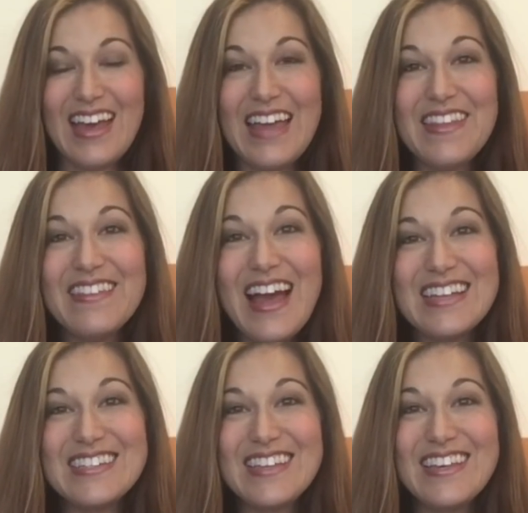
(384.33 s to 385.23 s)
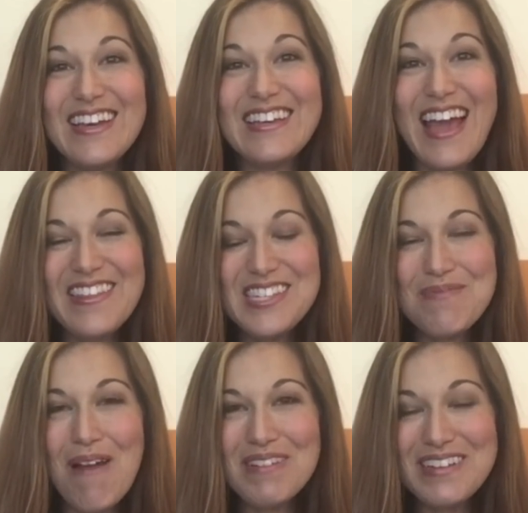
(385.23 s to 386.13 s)
And then lastly, again, this
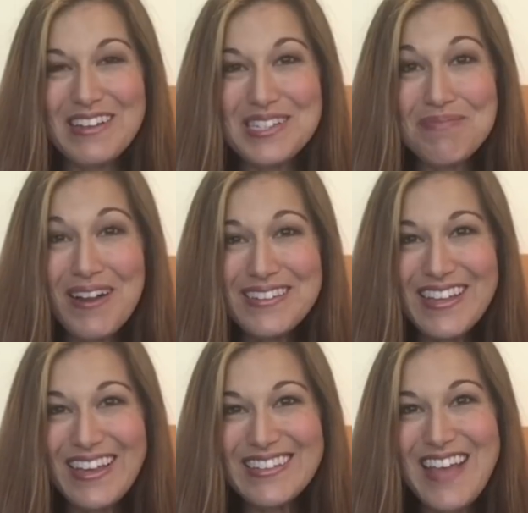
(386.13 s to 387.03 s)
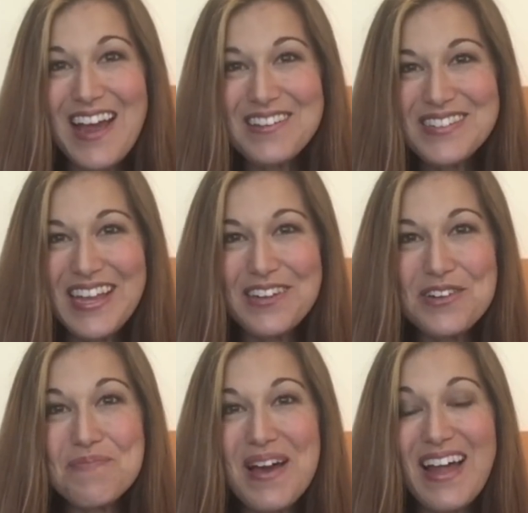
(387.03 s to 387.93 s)
is probably not surprising, it's kind of
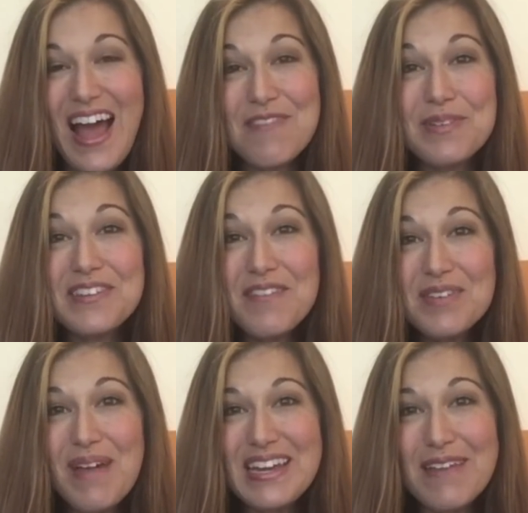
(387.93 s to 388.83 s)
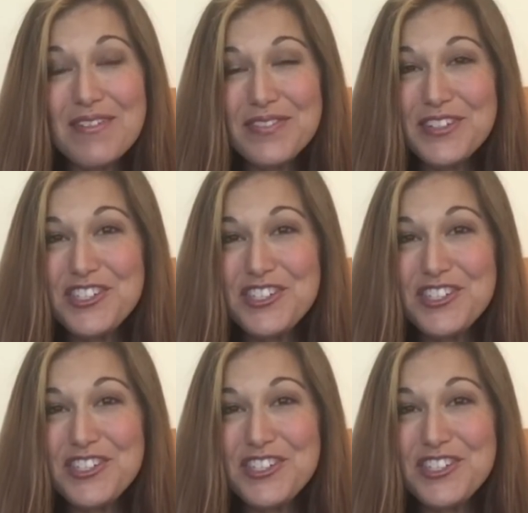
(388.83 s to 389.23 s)
standard, but I've been loving my Neverfull